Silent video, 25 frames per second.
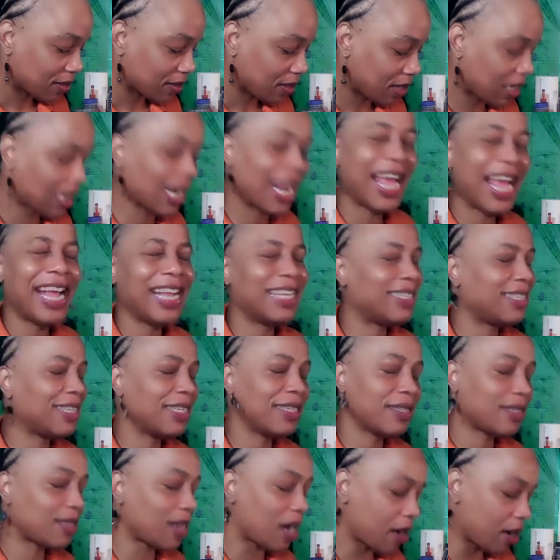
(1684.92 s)

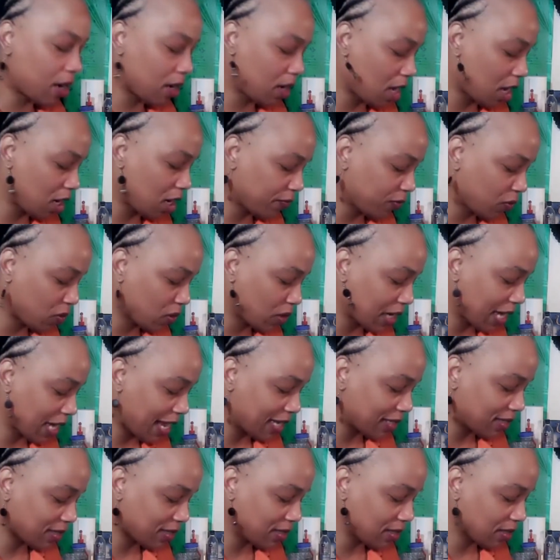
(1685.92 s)
glazes, sorry, colorful
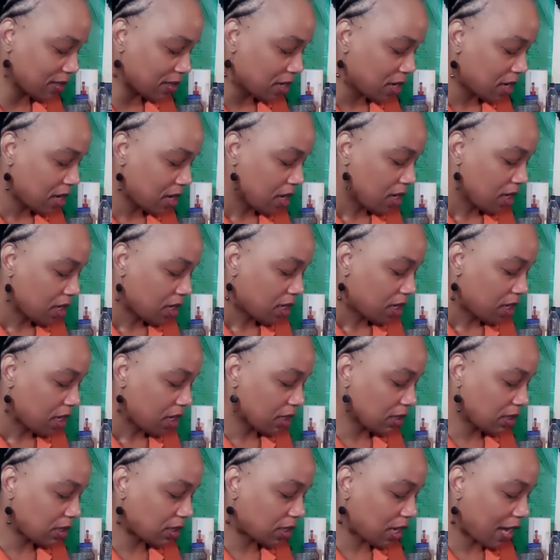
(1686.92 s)
glazes,
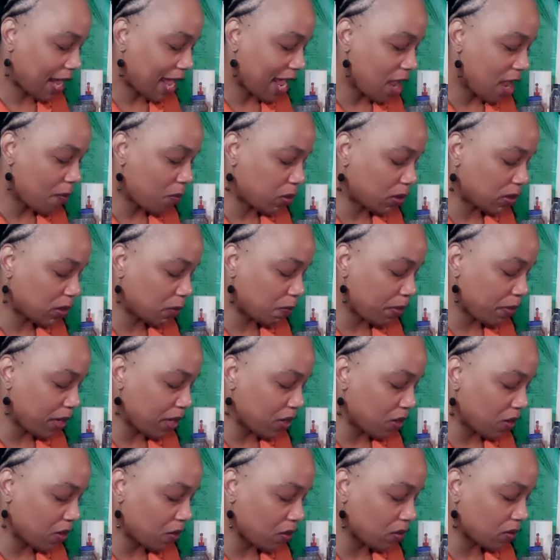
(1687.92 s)
a slab was
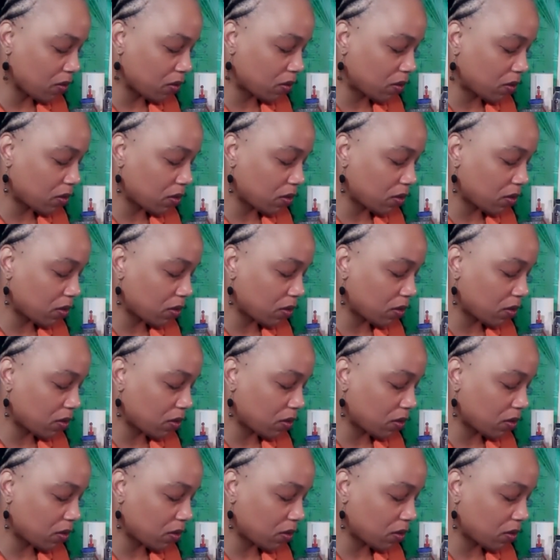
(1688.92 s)
built,